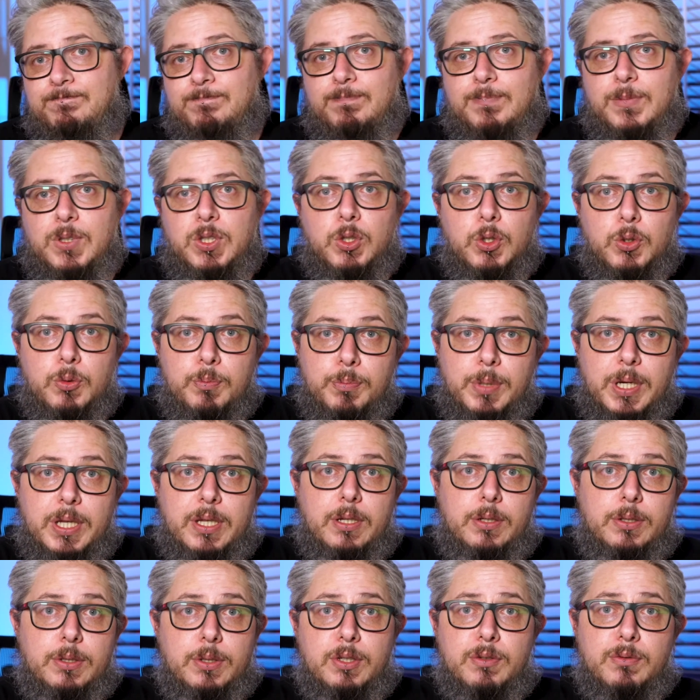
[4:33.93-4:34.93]
you
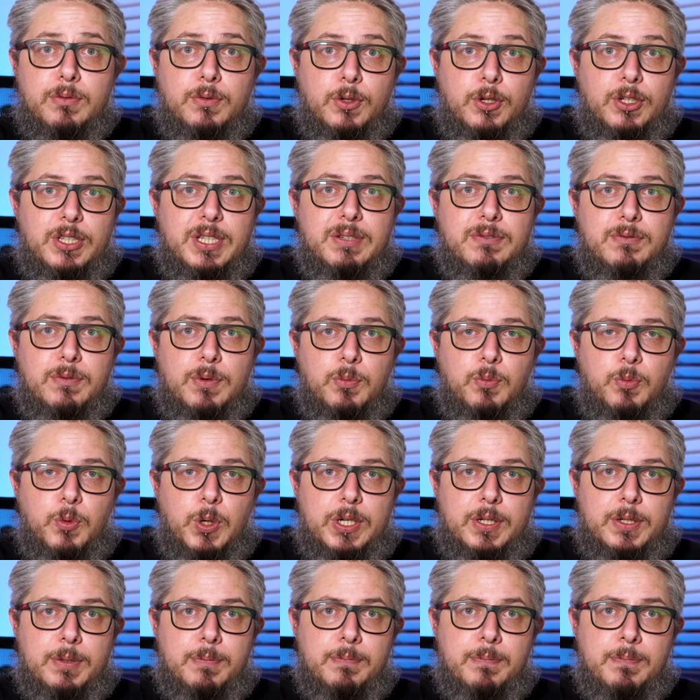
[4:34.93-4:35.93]
better look for a different
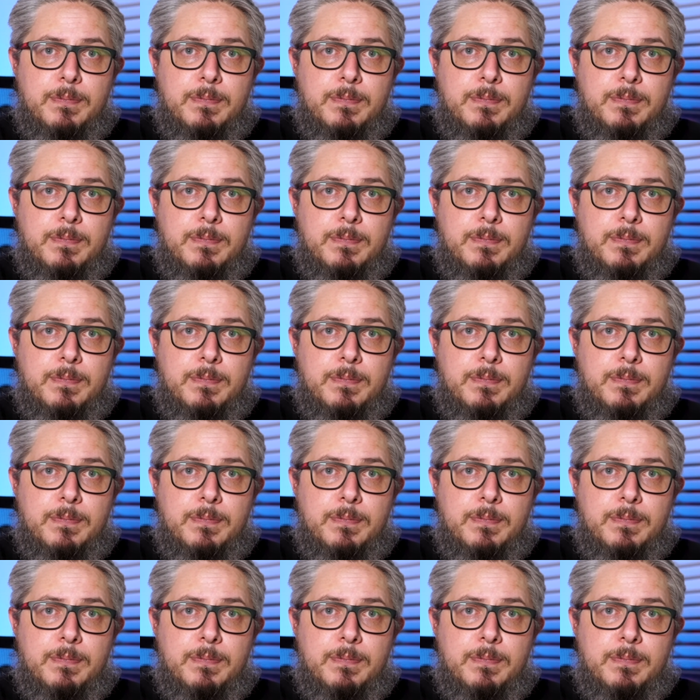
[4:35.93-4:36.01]
one.